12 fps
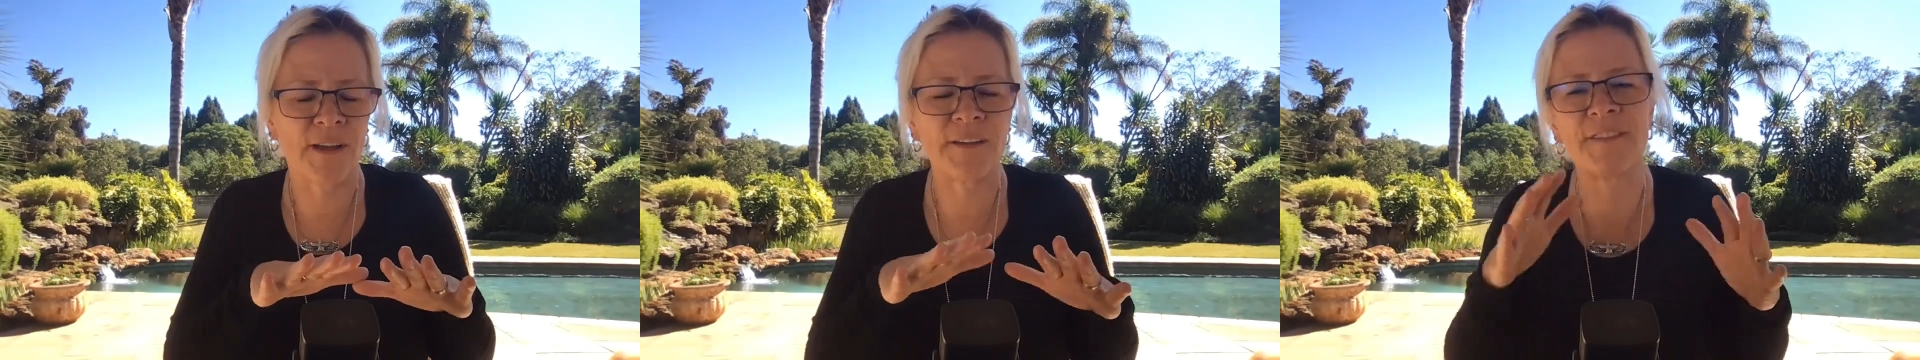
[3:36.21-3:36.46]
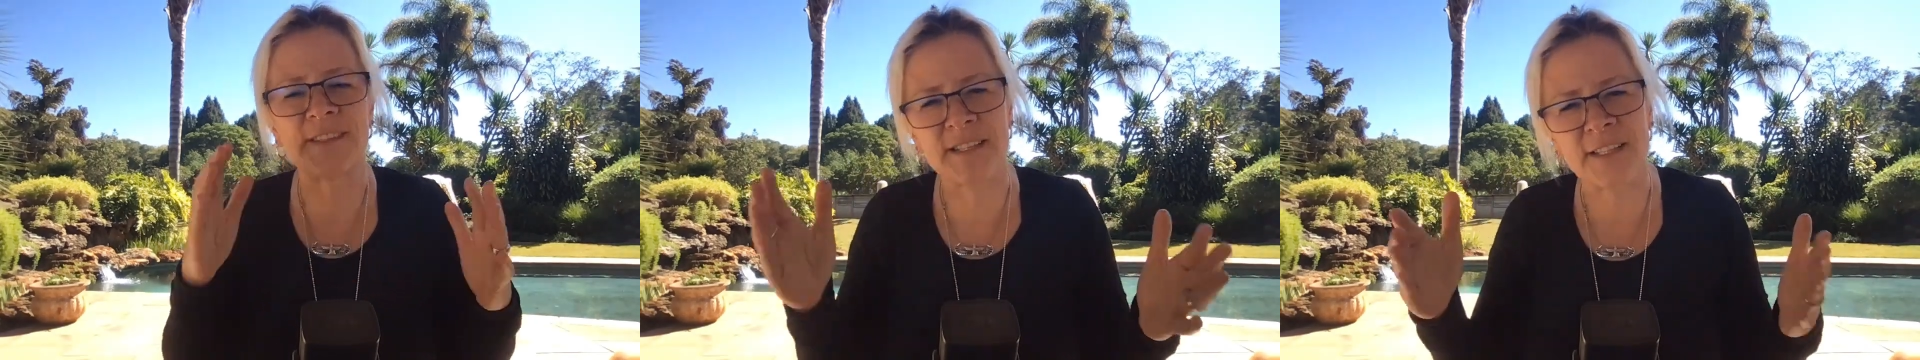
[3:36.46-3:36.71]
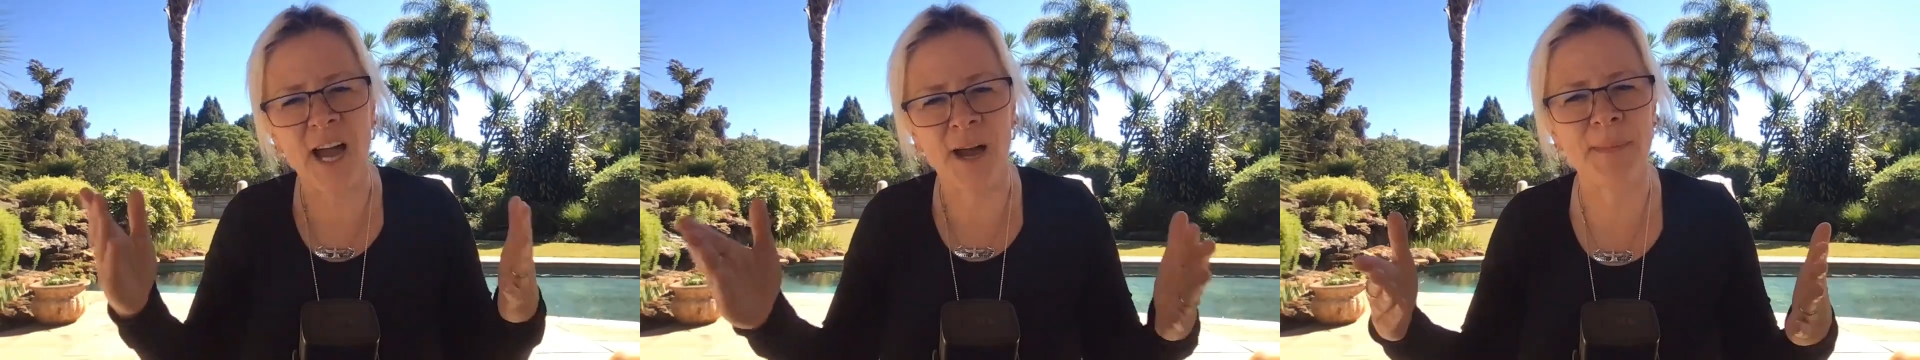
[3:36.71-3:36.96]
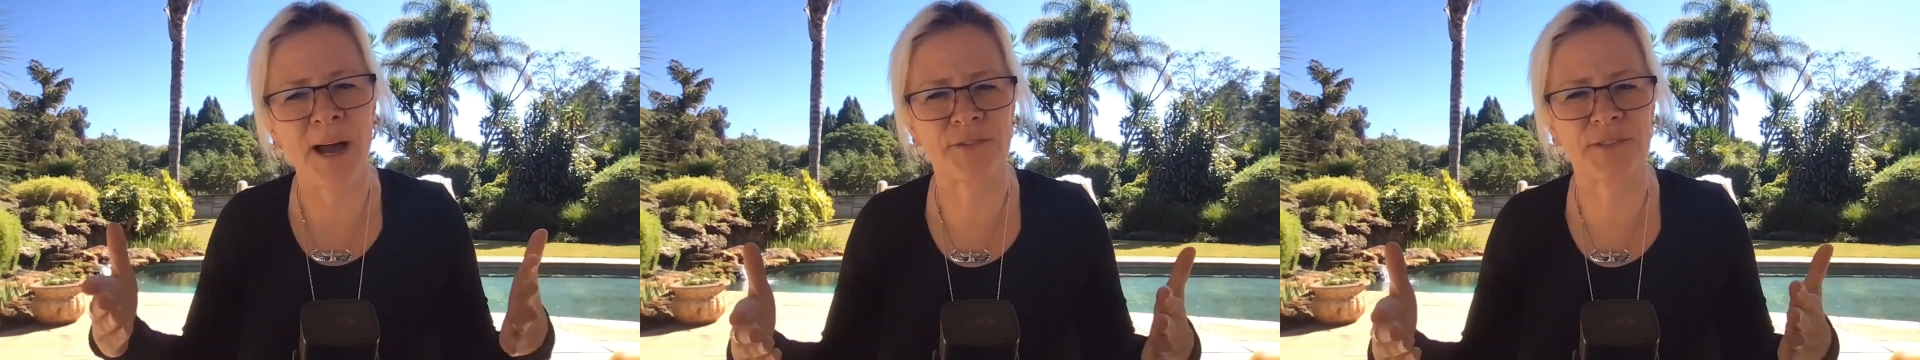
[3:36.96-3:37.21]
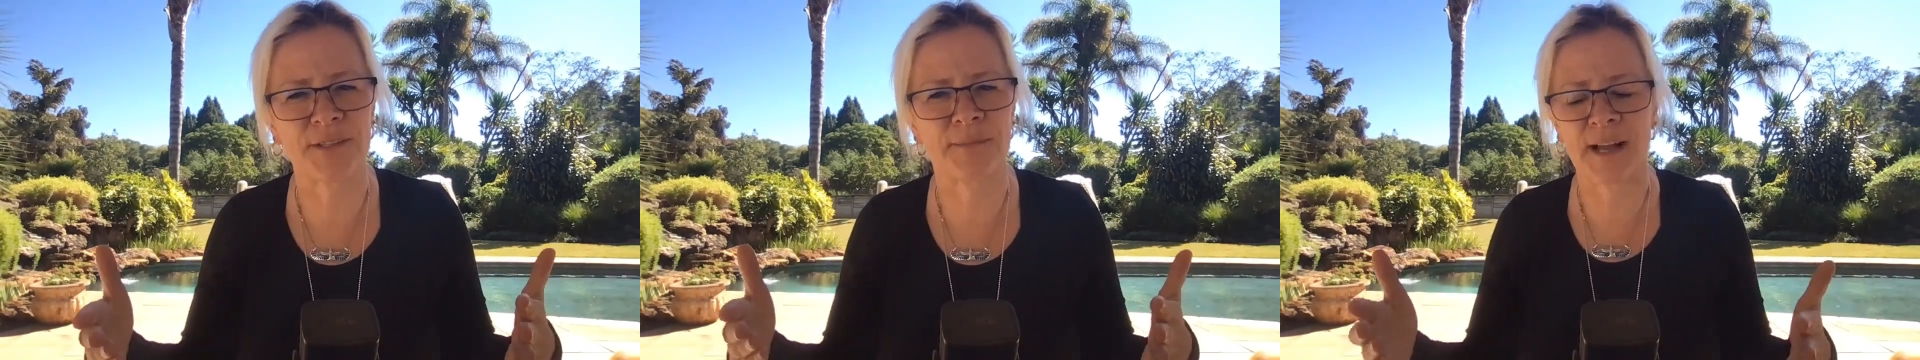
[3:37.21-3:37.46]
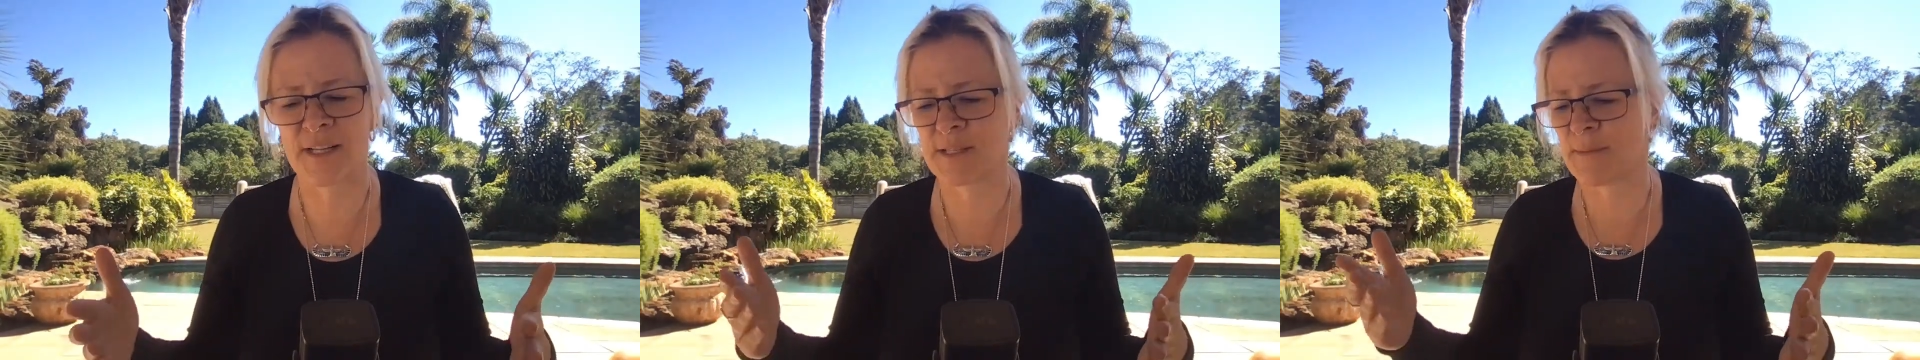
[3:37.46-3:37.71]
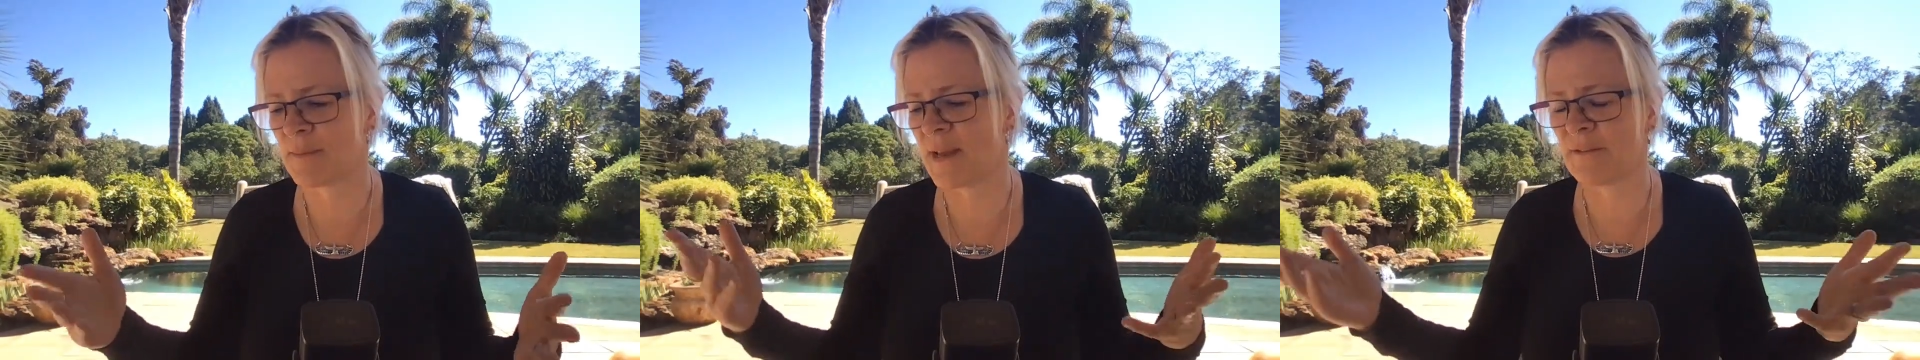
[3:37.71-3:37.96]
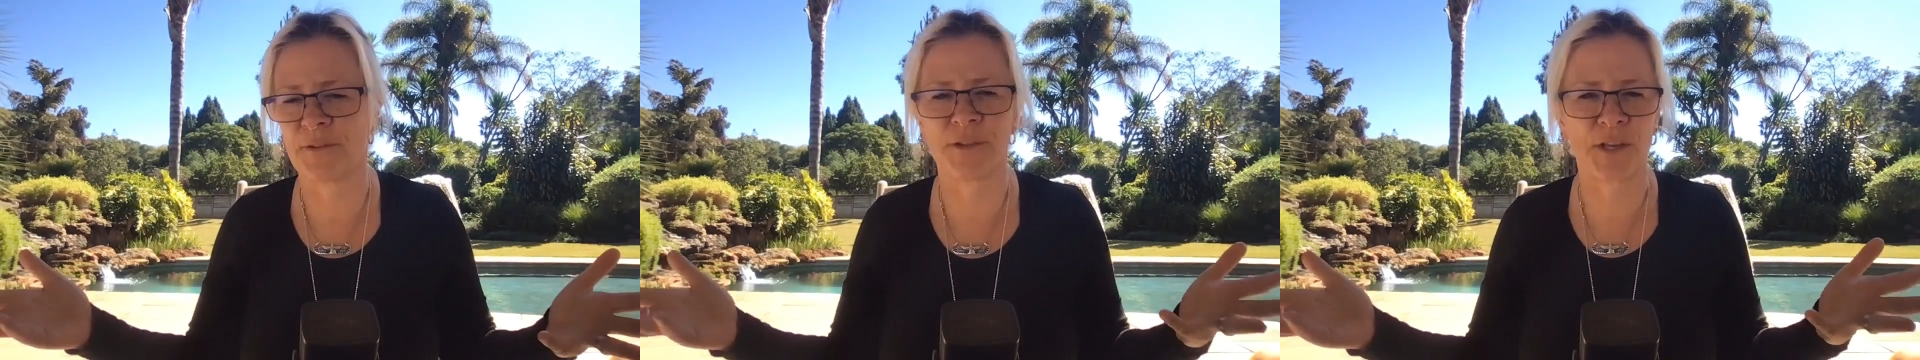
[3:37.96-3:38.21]
If it didn't come out to the maximum
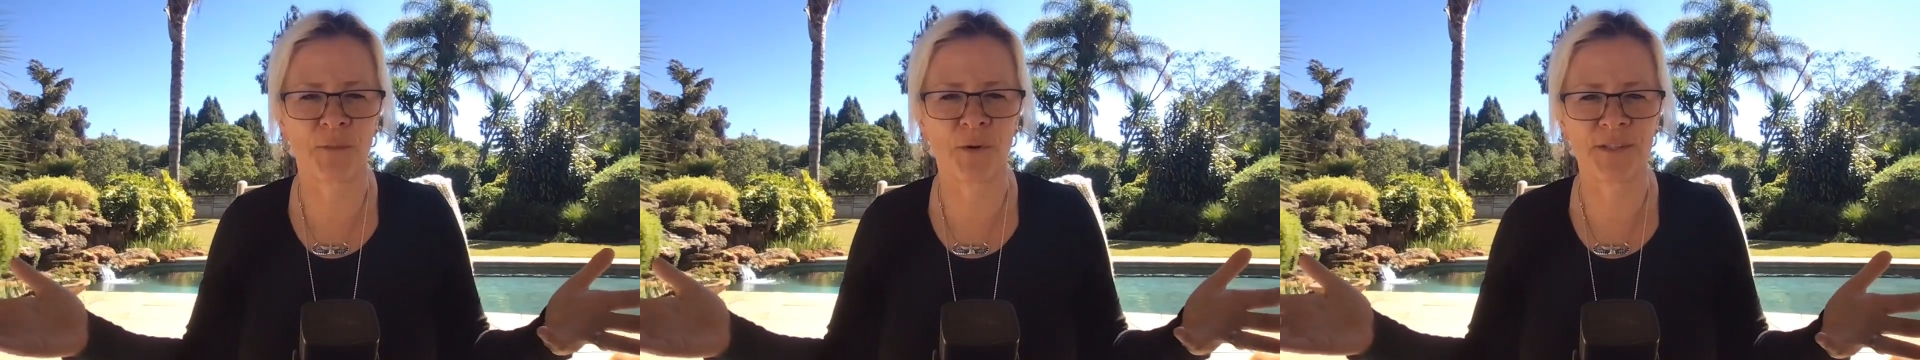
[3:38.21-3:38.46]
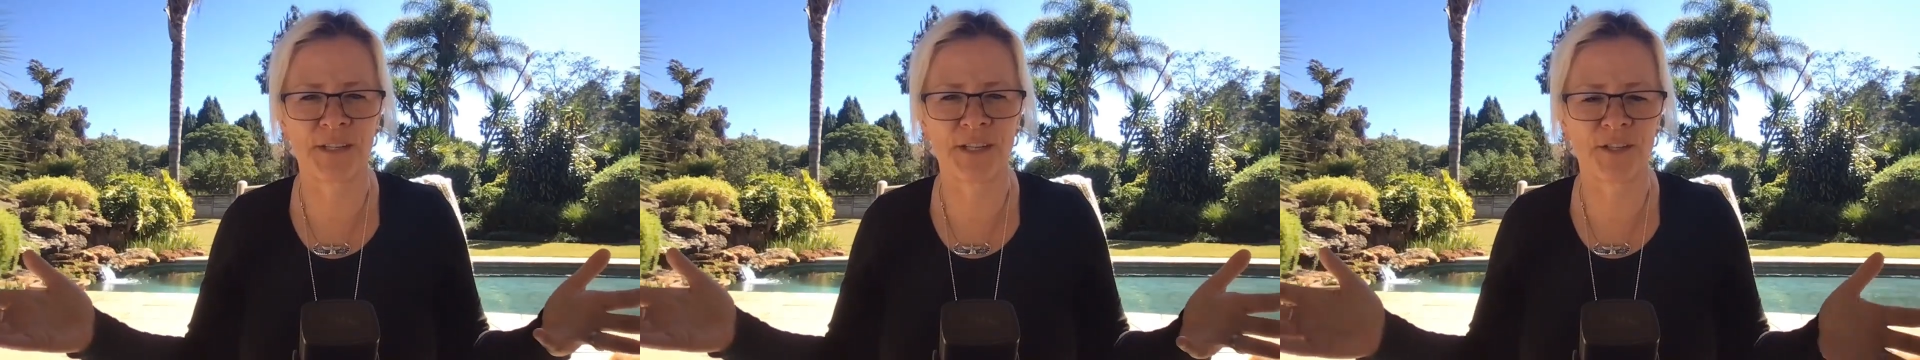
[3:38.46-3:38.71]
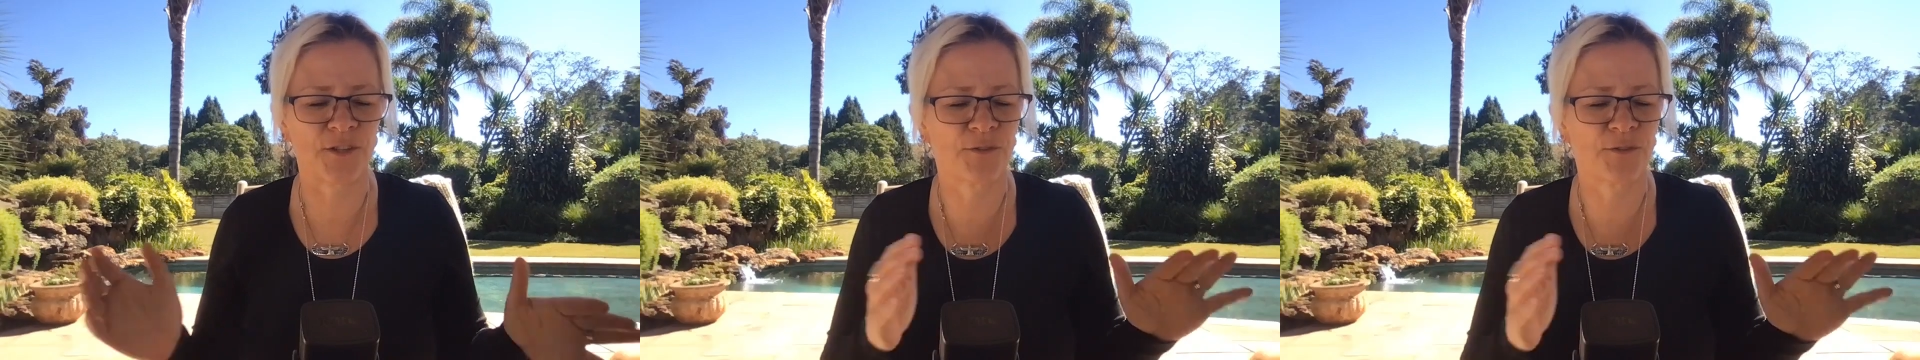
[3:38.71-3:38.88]
level that you wanted it to,